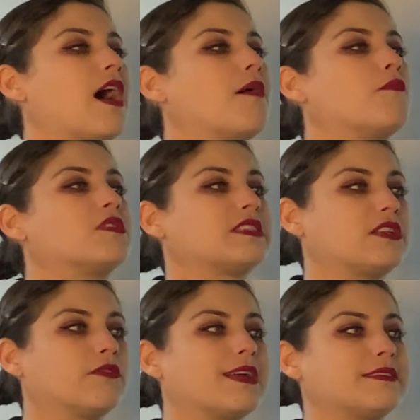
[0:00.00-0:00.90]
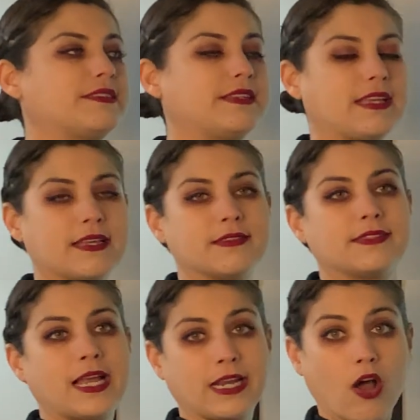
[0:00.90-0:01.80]
um, was interested in
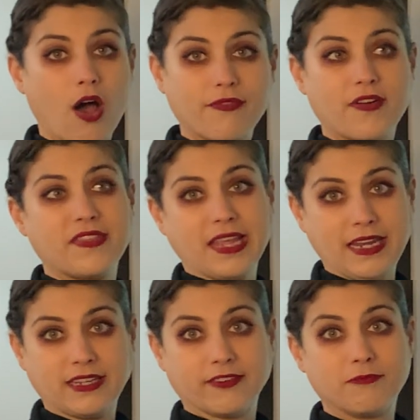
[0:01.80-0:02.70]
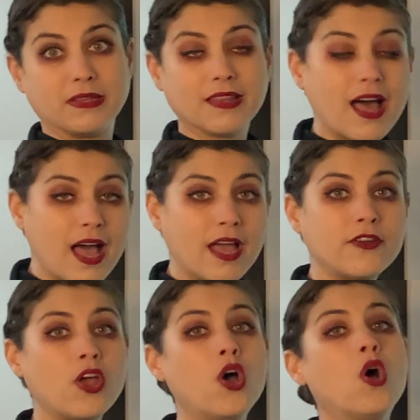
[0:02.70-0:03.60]
signing off on the Edict of
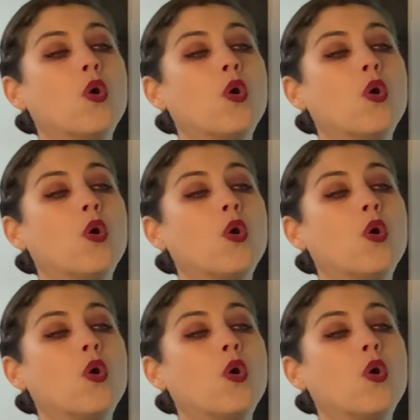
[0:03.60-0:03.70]
Milan,